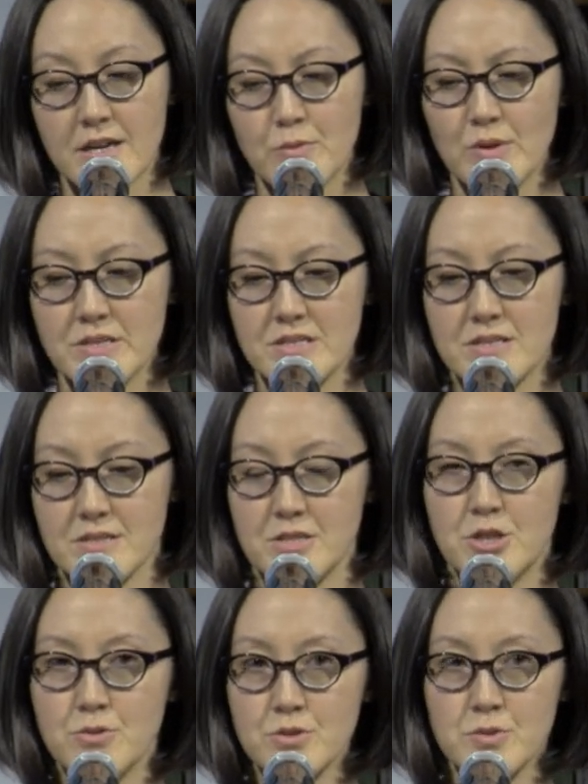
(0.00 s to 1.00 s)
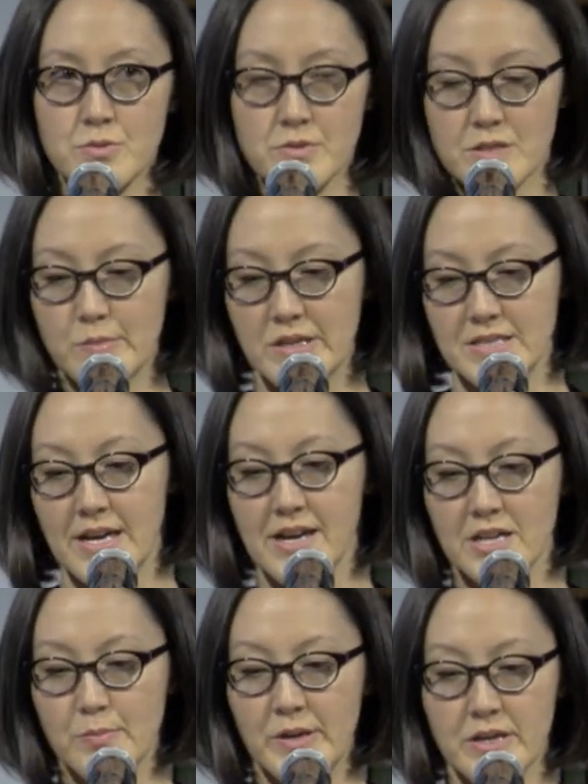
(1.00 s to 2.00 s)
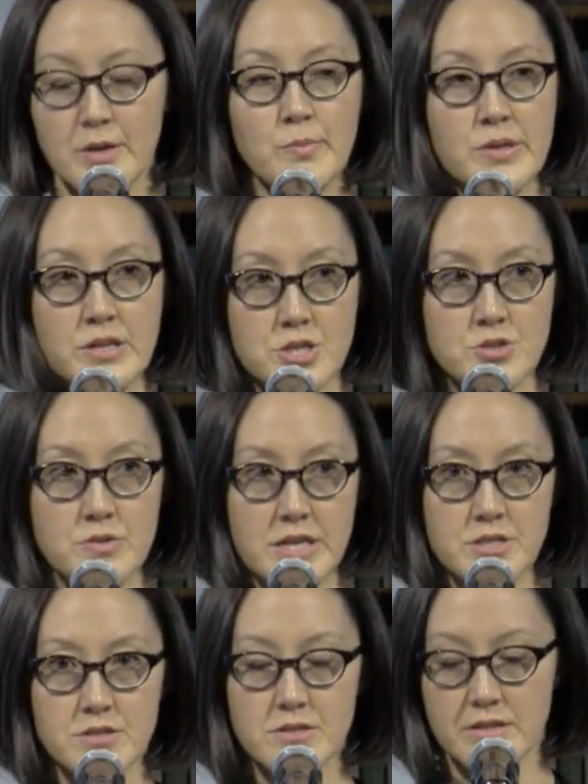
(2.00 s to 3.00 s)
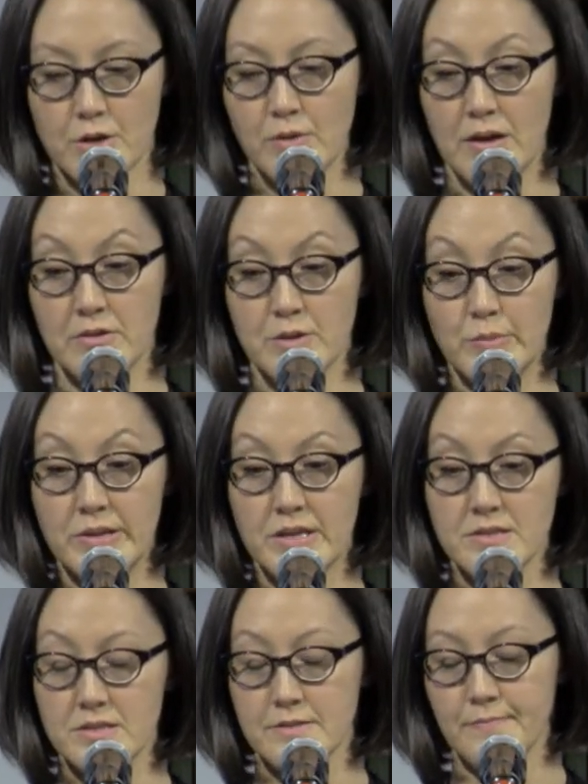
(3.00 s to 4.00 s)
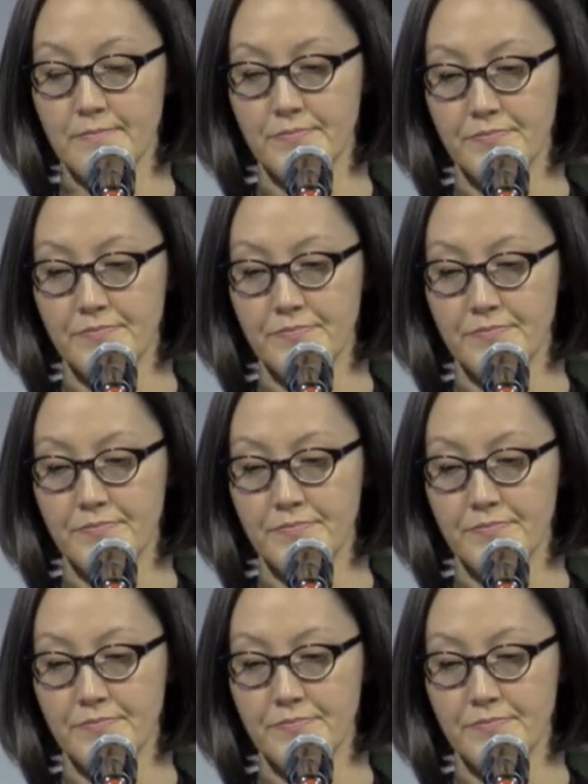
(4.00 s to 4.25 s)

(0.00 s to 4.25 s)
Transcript: It wasn't unusual to be attacked by a complete stranger in a crowded place.